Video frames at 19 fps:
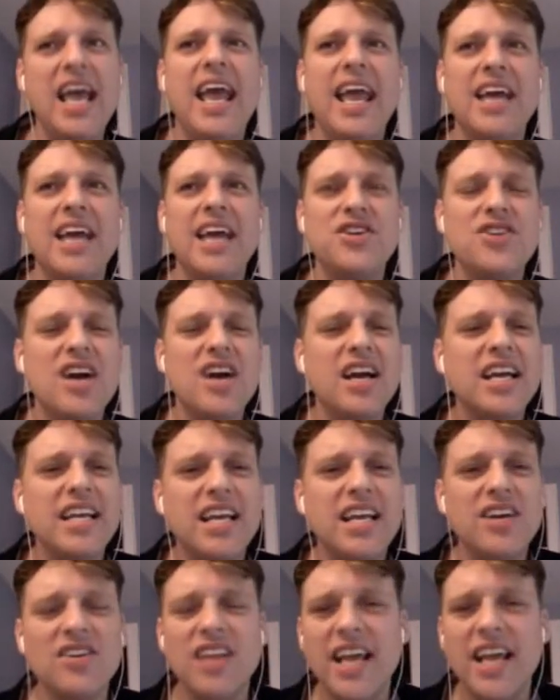And you're not going
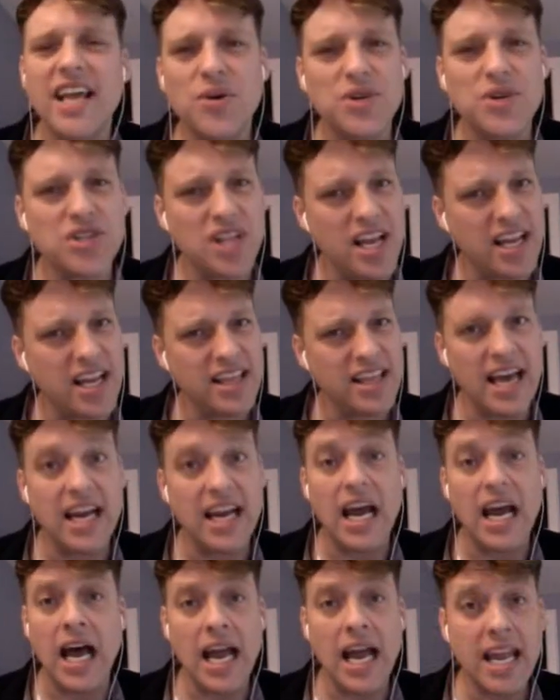to hear language like
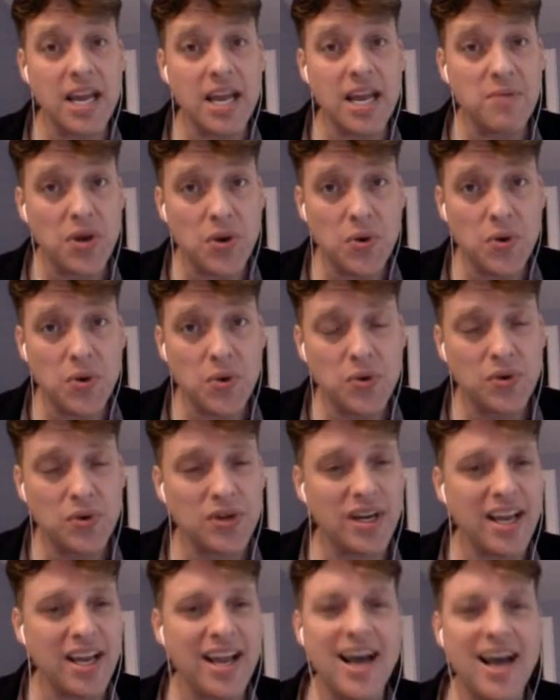that. I am you.
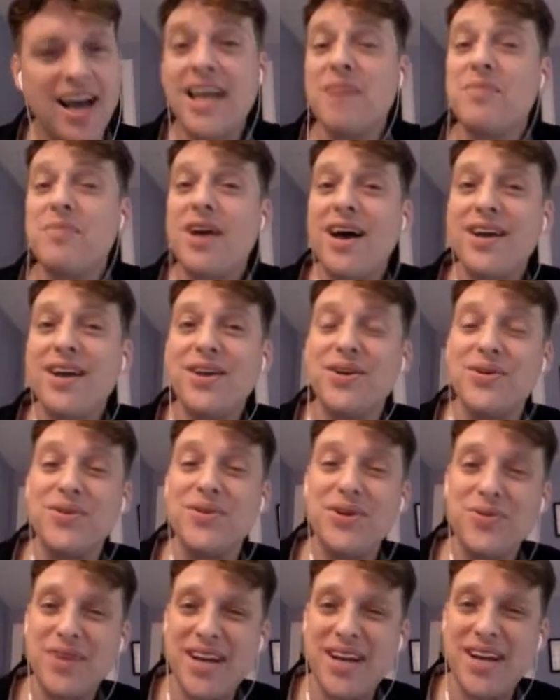Okay, I am not you.
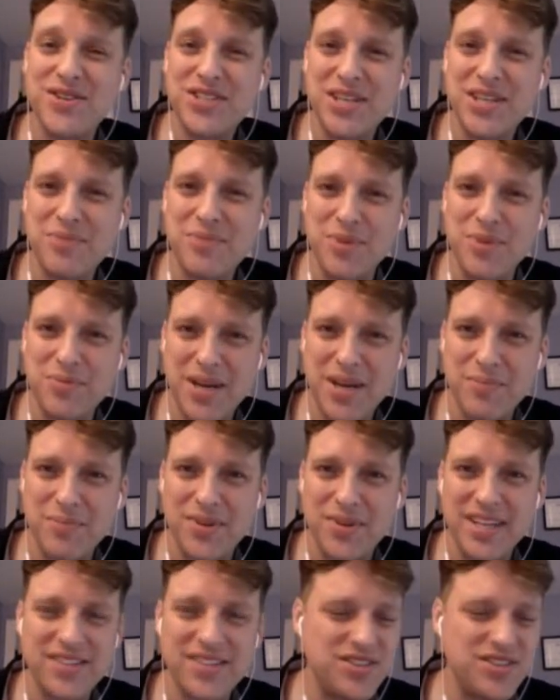You and I are separate people.
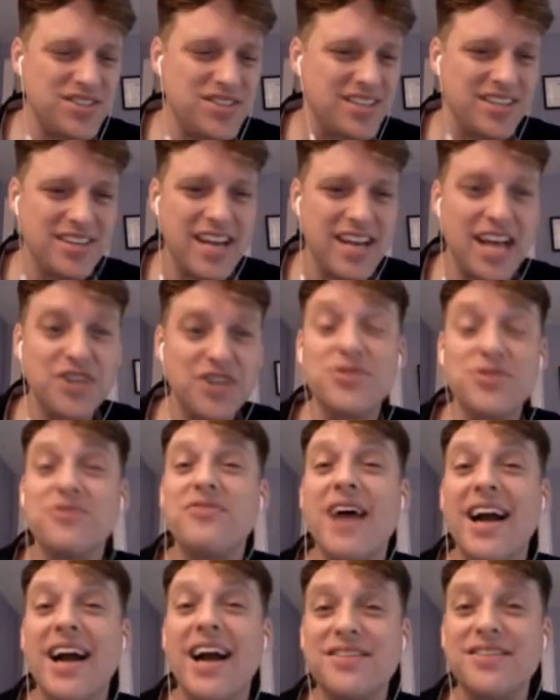That's just a natural
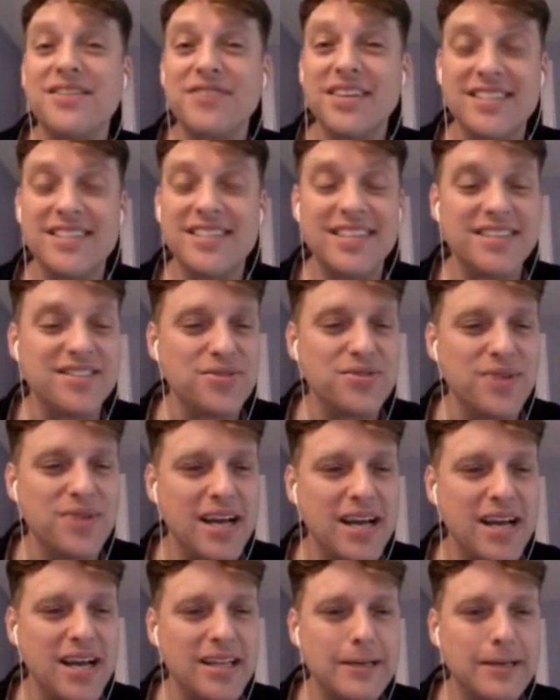fact of consensus
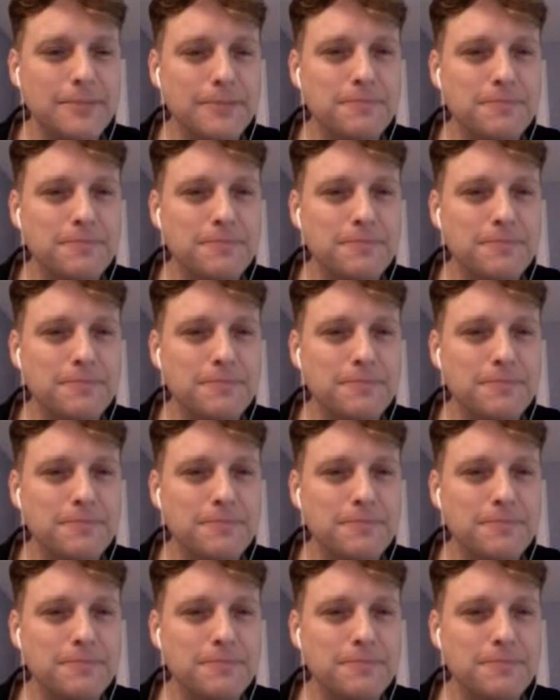reality.